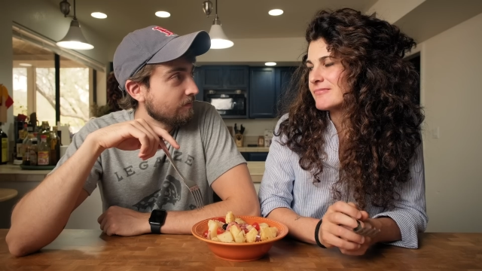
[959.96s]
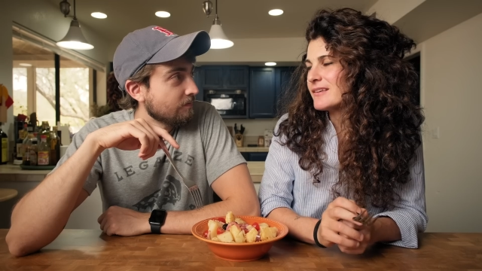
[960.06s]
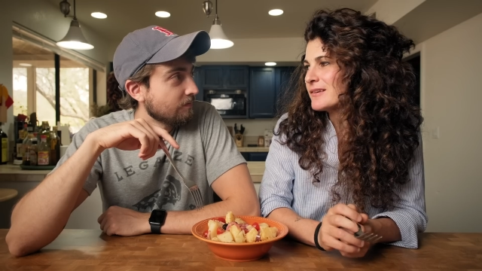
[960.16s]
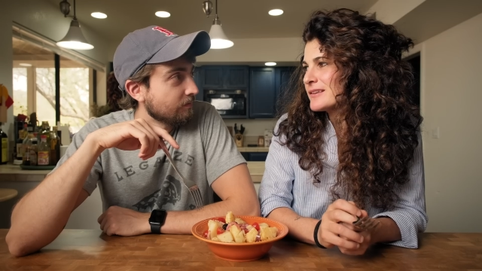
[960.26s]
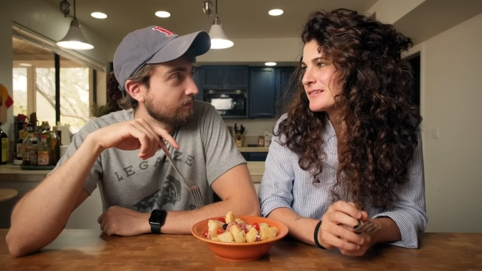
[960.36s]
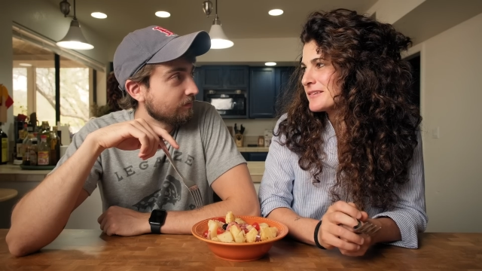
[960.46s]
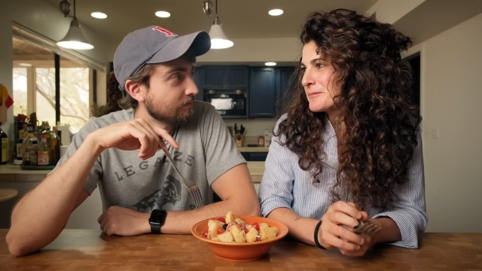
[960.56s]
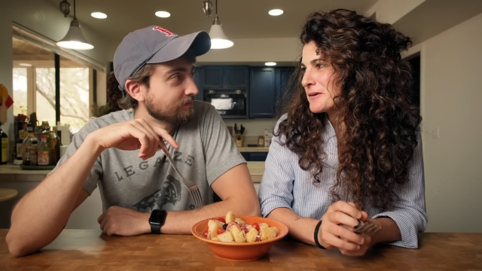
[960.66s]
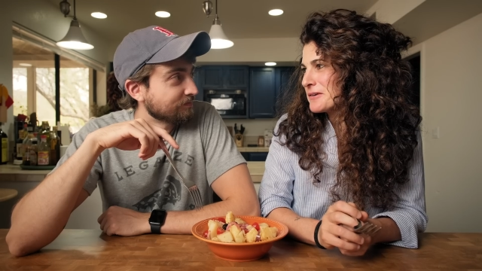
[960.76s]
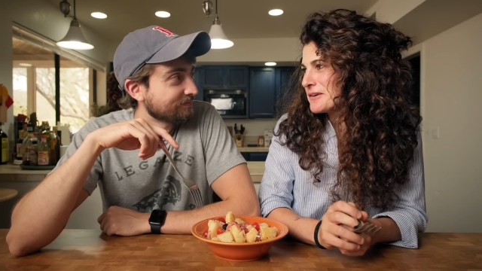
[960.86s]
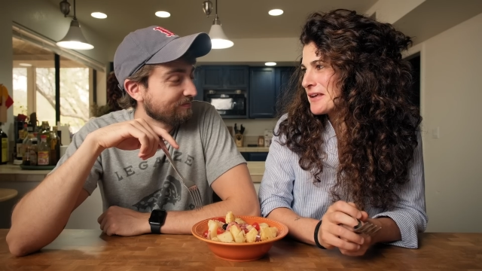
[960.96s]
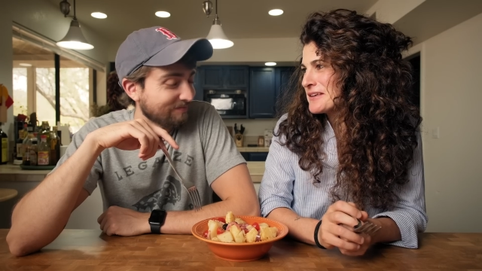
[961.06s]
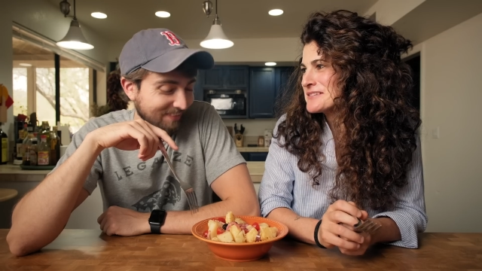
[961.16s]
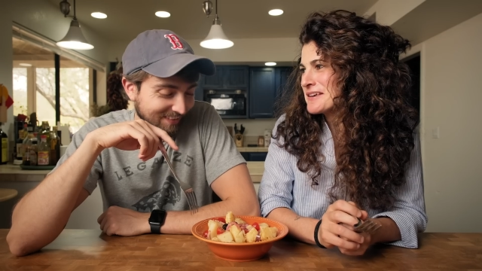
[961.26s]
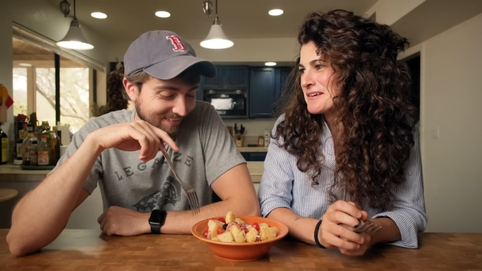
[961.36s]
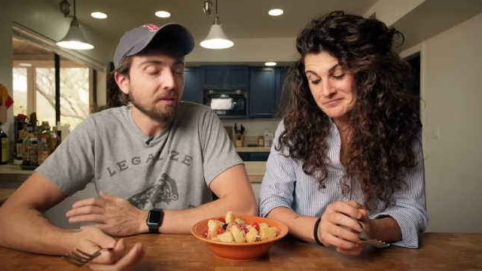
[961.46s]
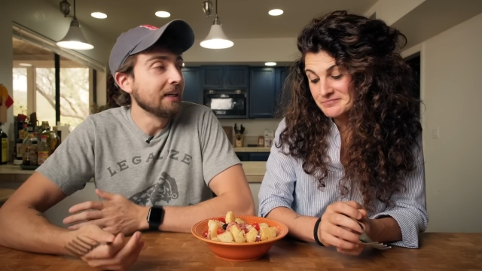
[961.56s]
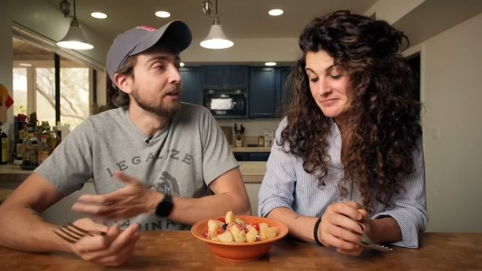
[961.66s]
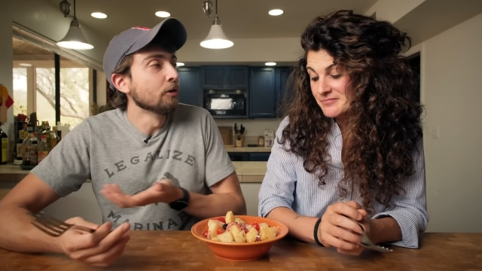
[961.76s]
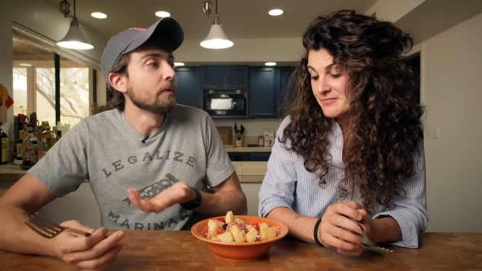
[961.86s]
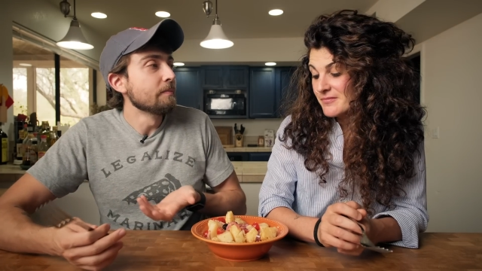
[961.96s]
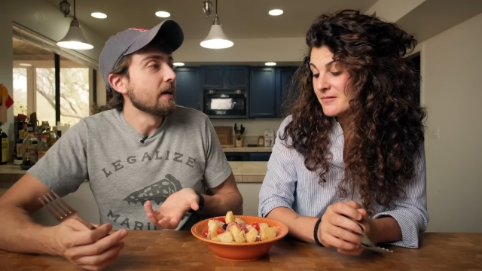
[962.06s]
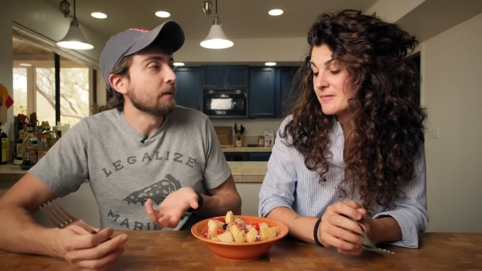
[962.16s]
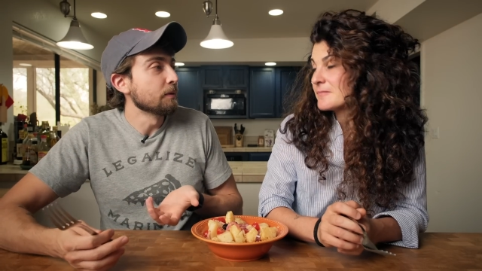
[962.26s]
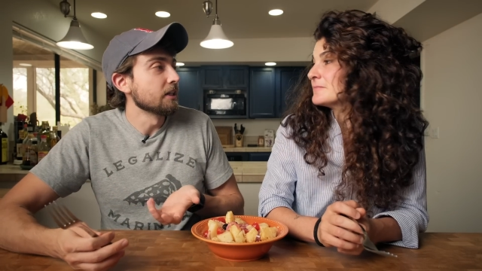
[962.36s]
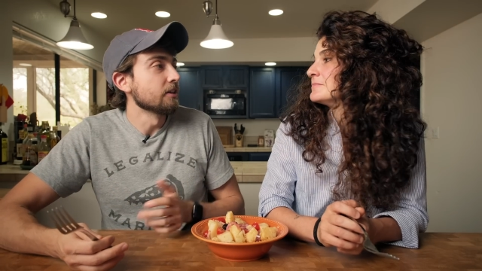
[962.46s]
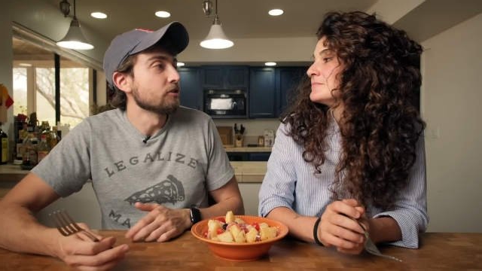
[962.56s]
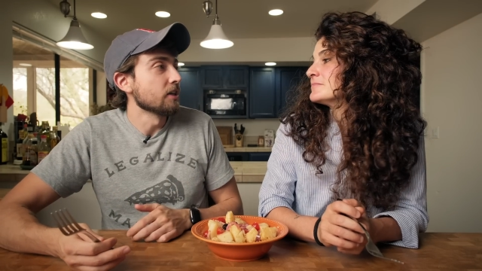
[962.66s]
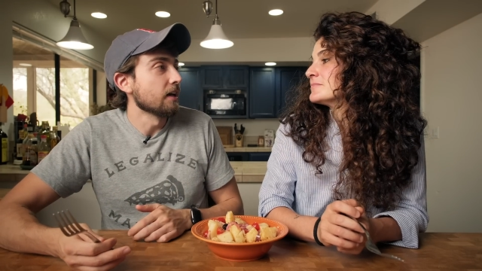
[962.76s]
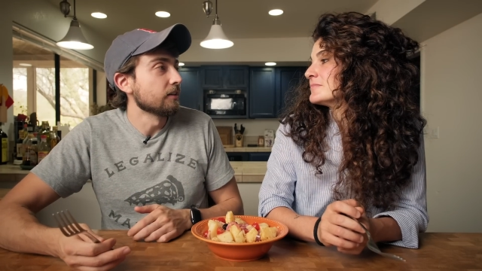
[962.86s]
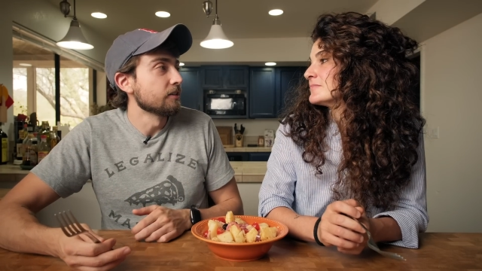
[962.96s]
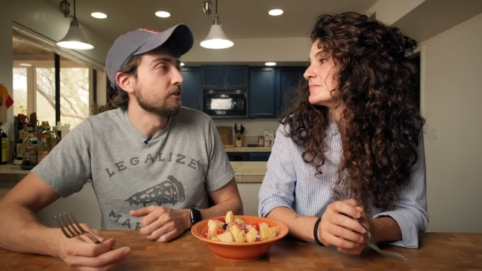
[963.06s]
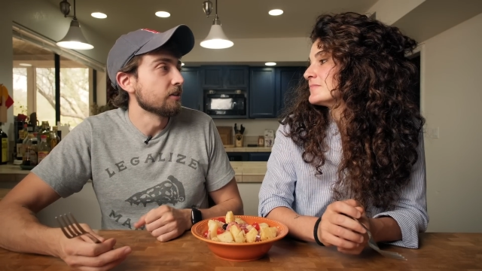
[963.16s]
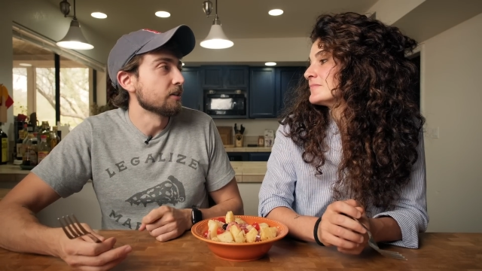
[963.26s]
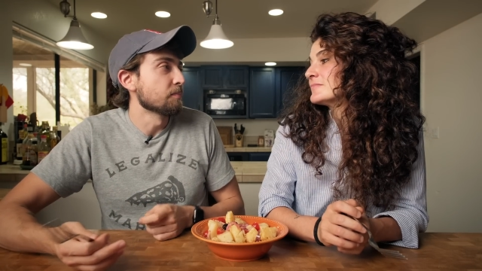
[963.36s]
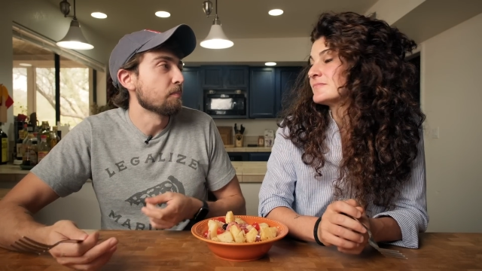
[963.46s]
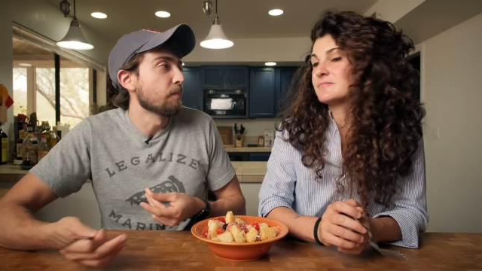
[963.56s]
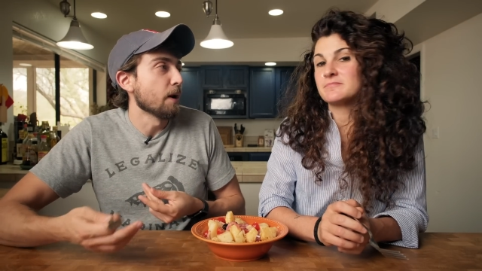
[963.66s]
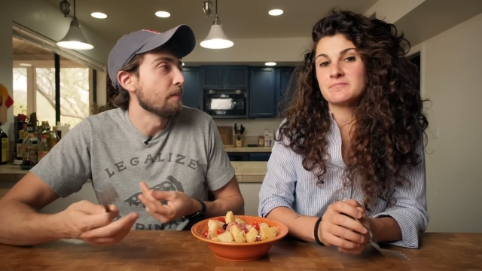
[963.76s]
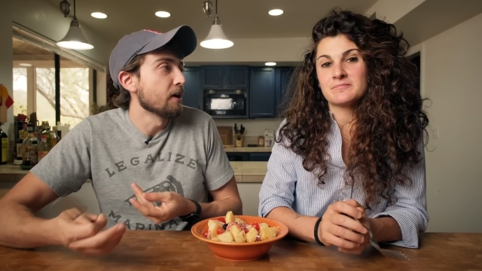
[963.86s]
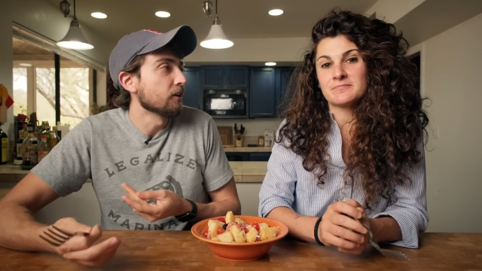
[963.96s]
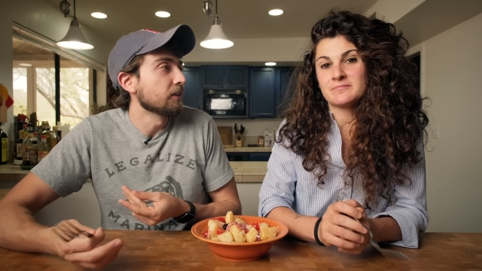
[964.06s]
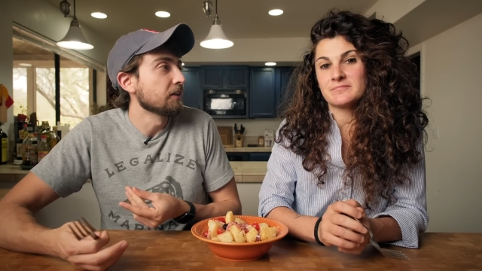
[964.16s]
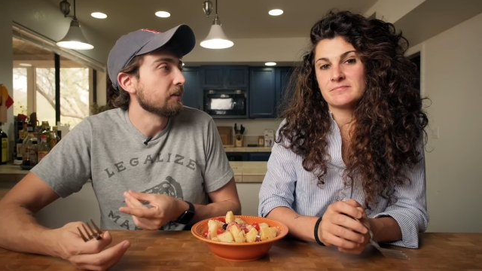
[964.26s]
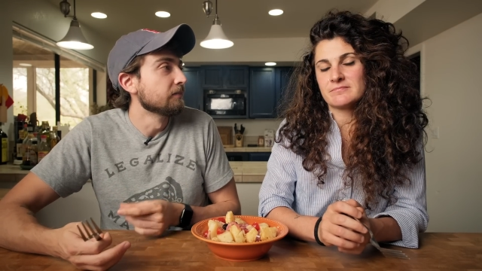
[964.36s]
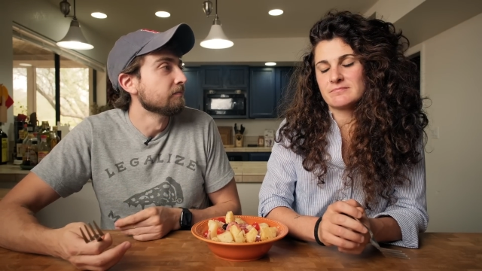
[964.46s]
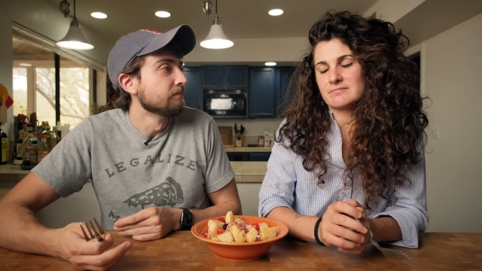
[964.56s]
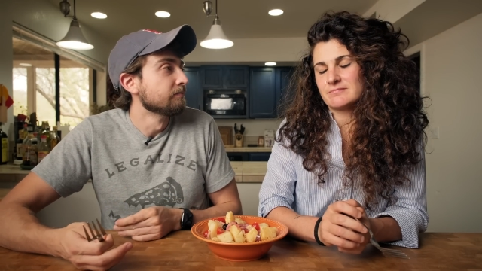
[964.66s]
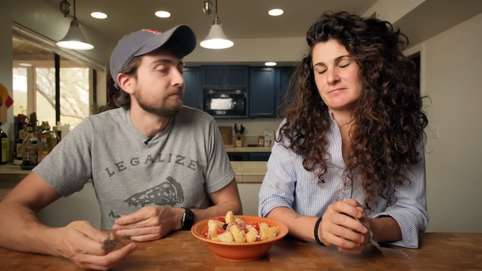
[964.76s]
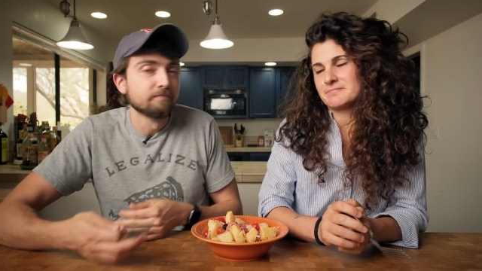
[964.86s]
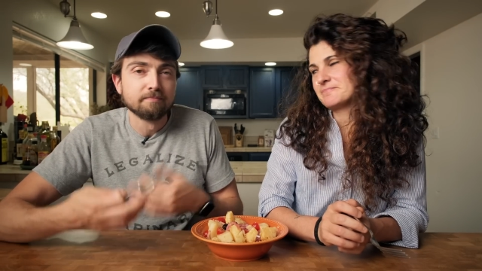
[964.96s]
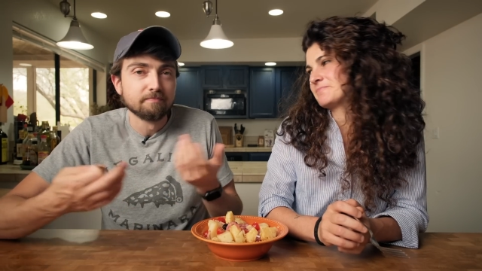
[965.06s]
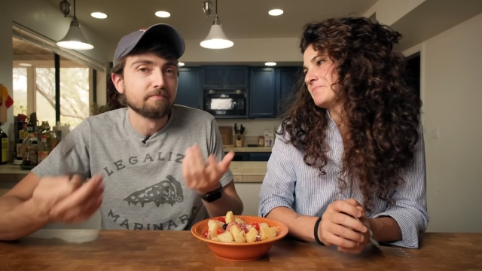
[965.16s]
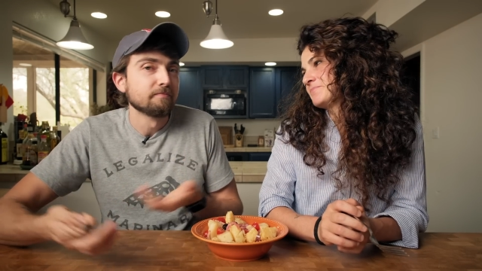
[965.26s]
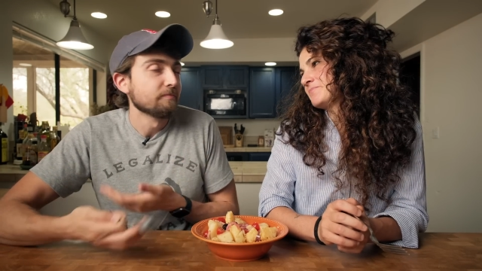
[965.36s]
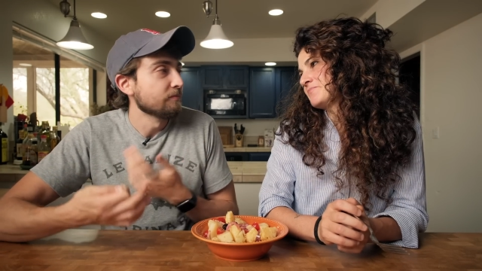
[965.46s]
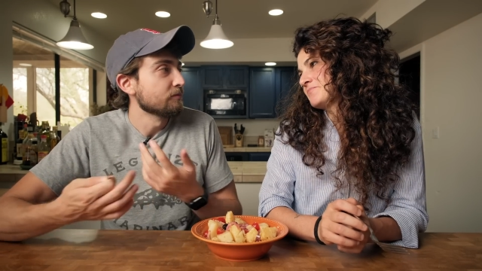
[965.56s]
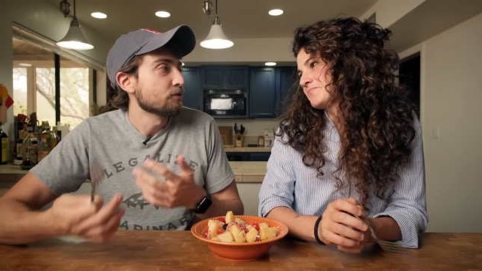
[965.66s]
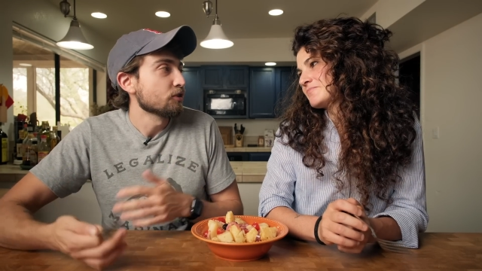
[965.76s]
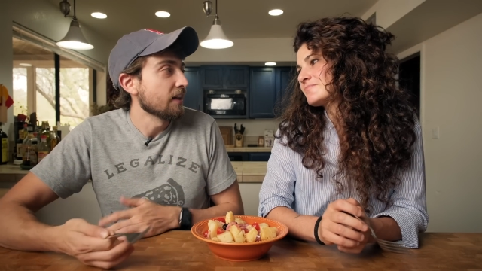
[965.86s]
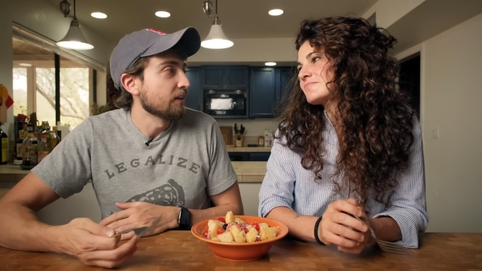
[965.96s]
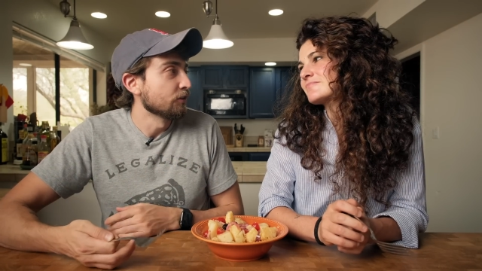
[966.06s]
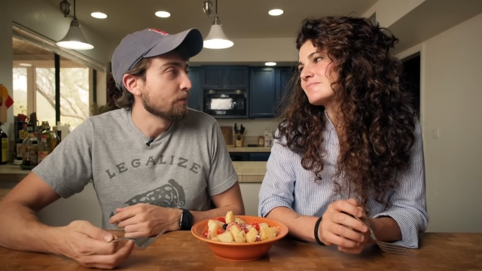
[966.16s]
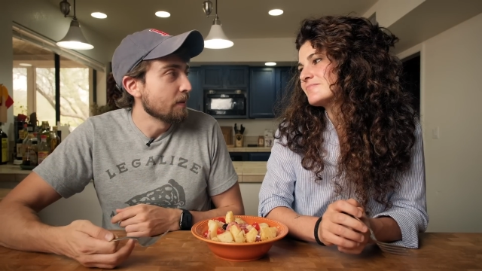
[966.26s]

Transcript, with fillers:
Speaker 1: There isn't the mayonnaise.
Speaker 2: Here we make potato salads. It's primarily slathered in